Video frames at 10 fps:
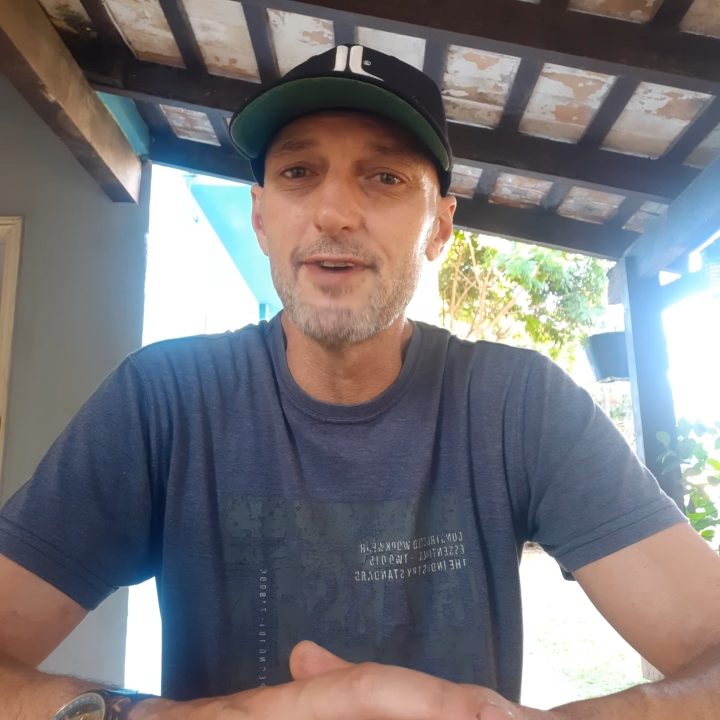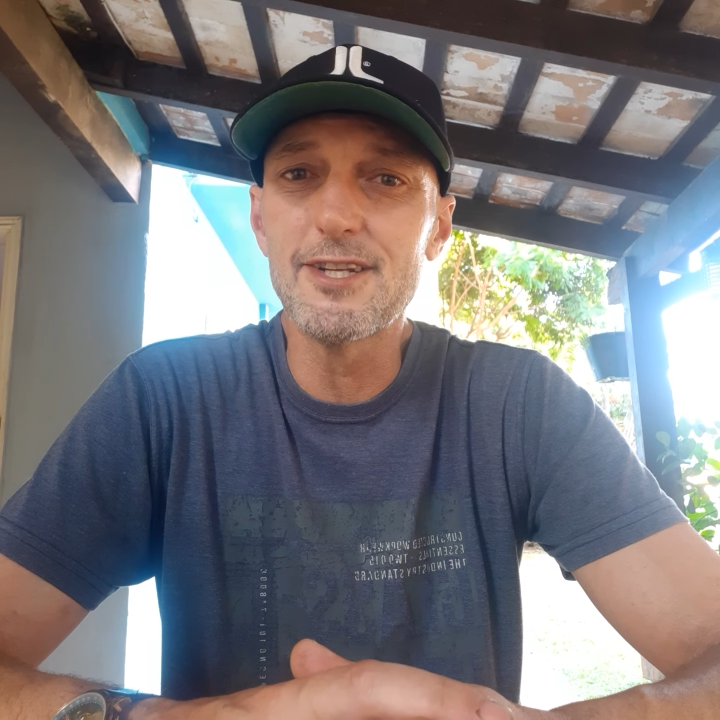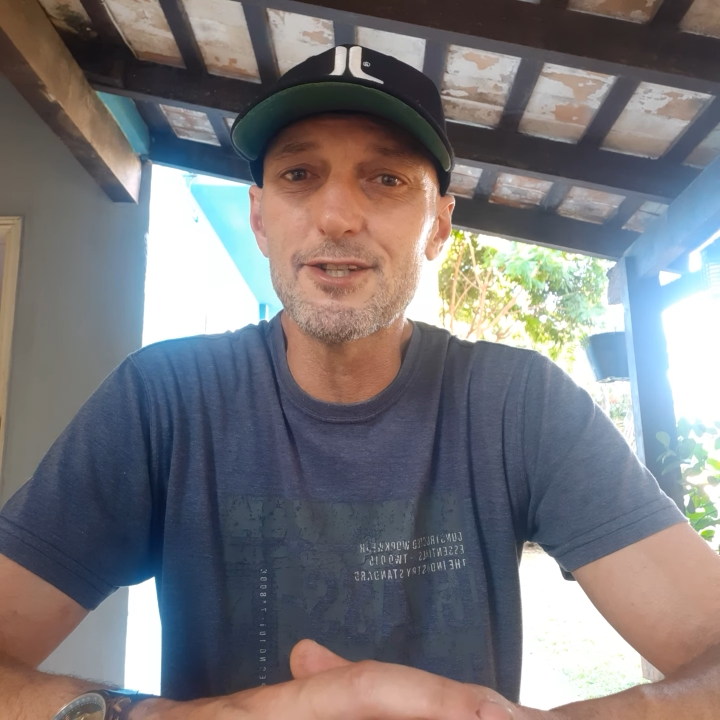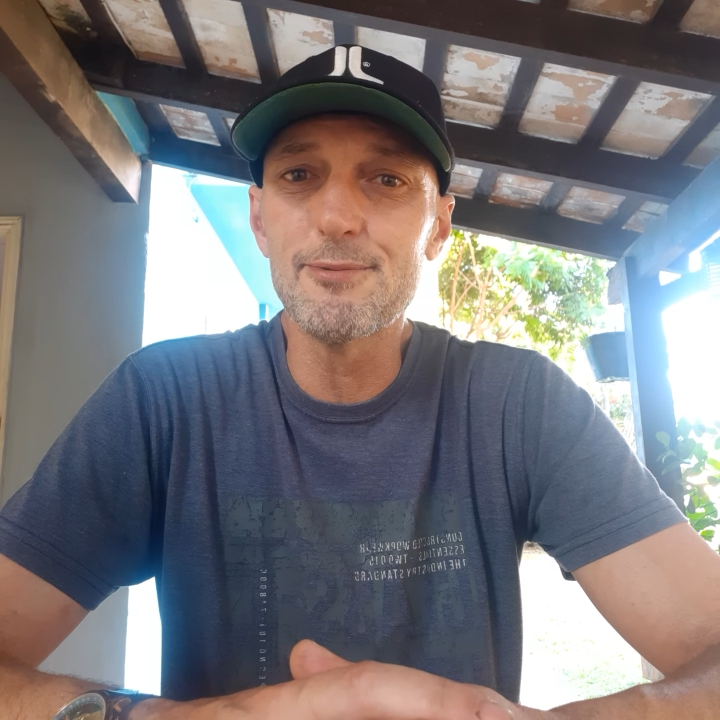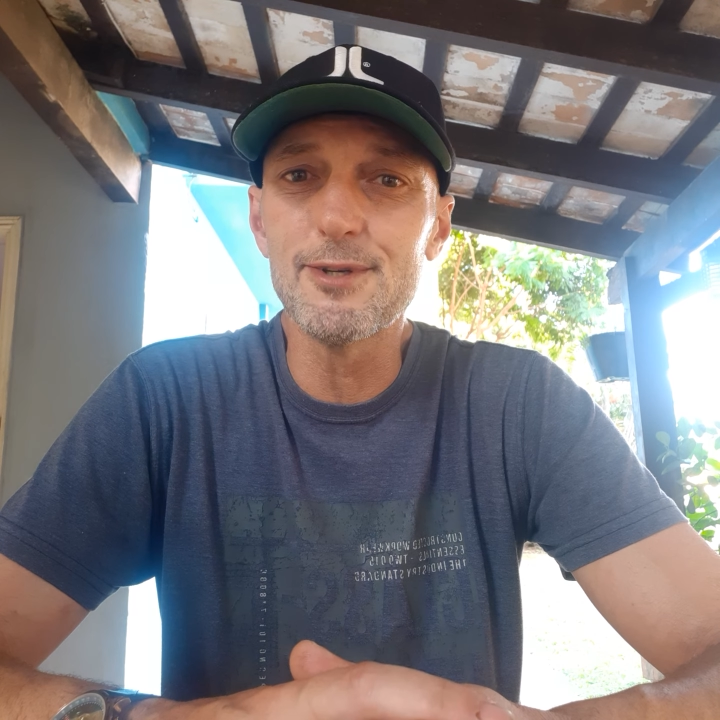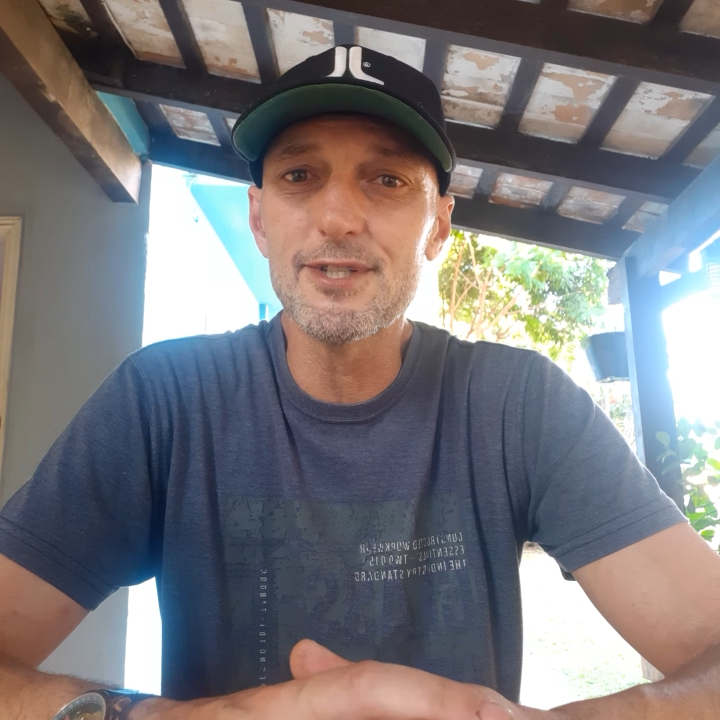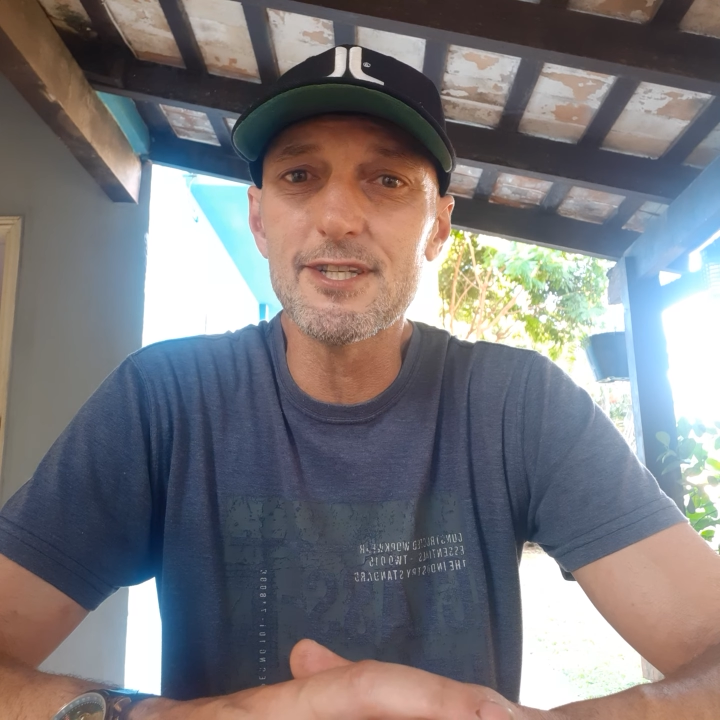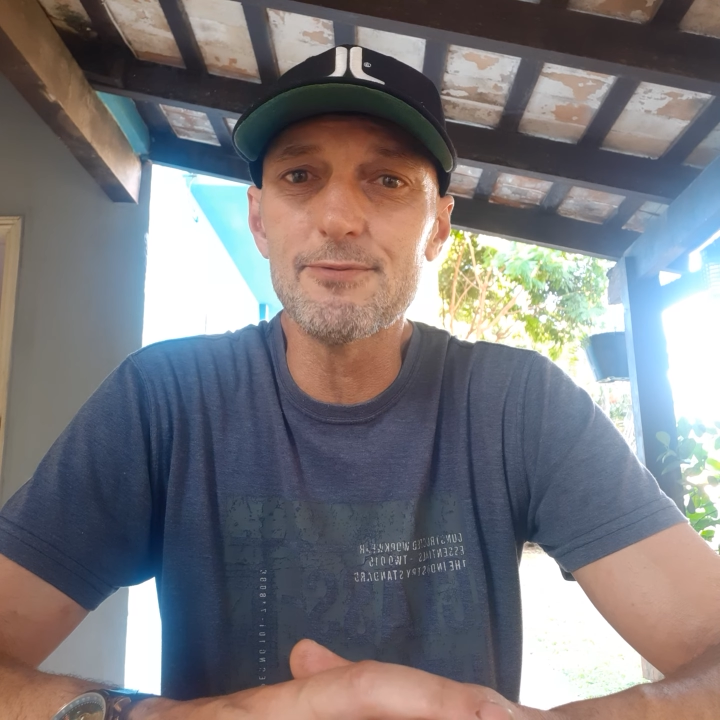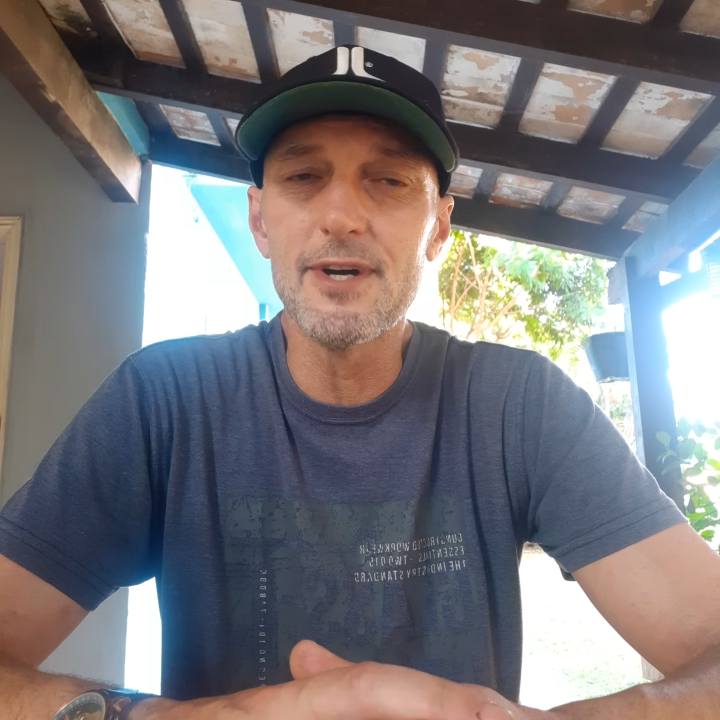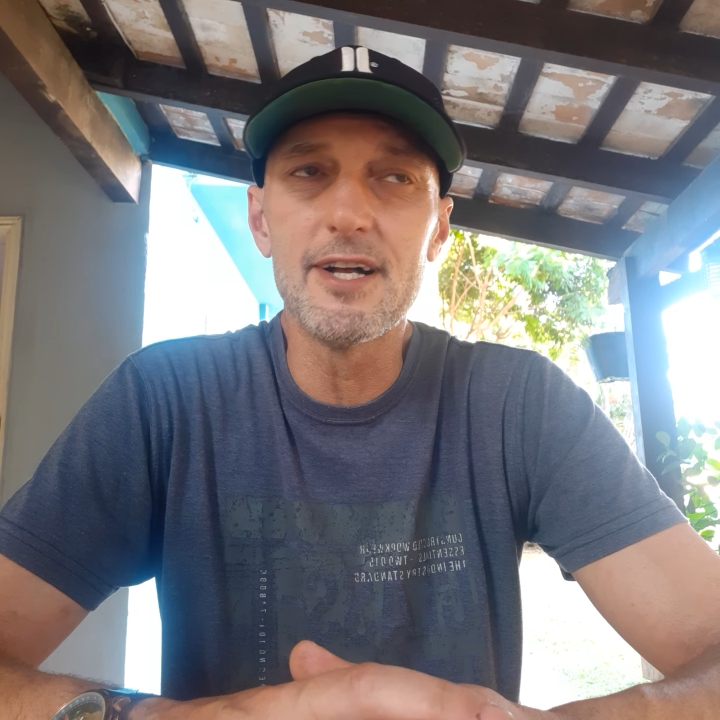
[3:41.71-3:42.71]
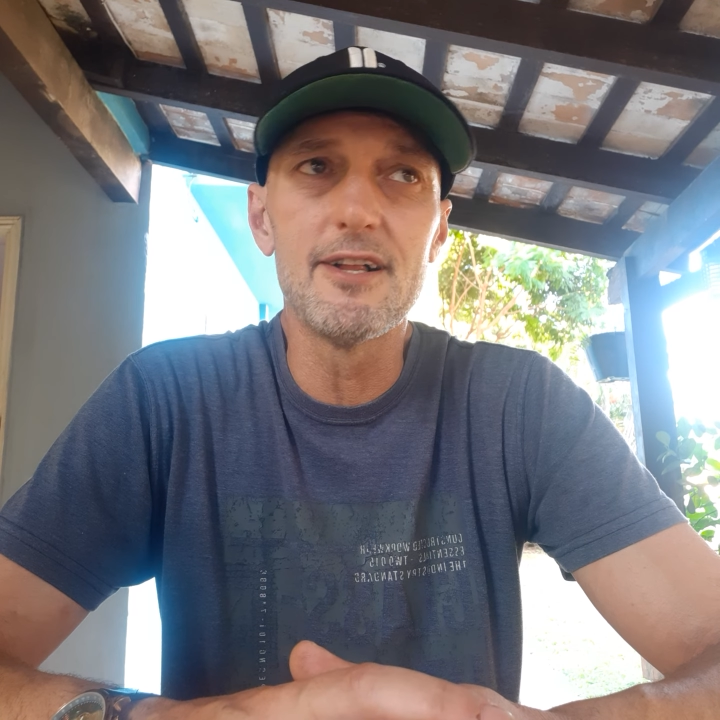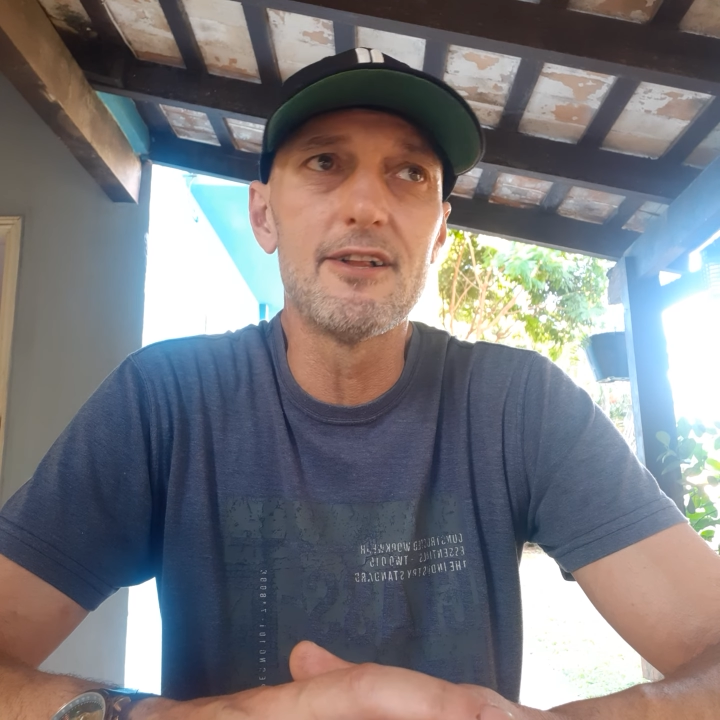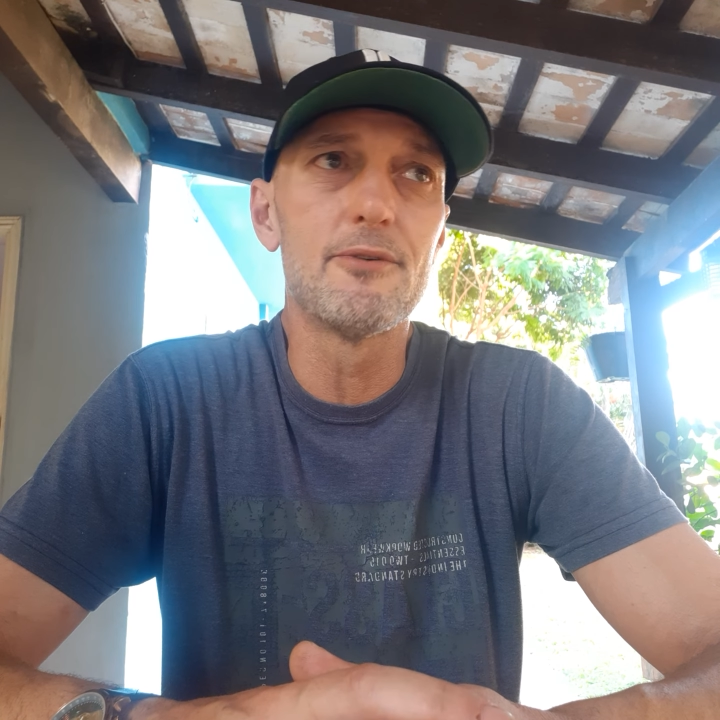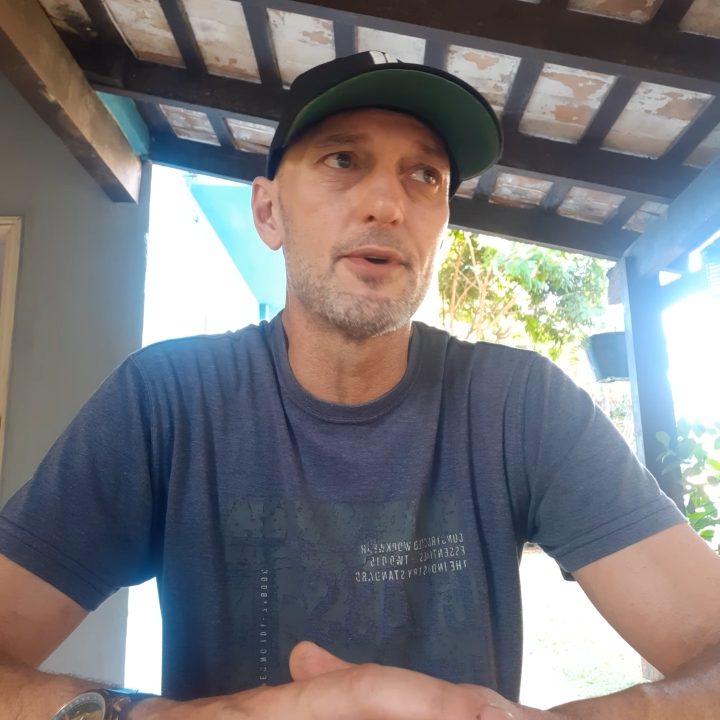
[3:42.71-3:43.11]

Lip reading: vegetables as well.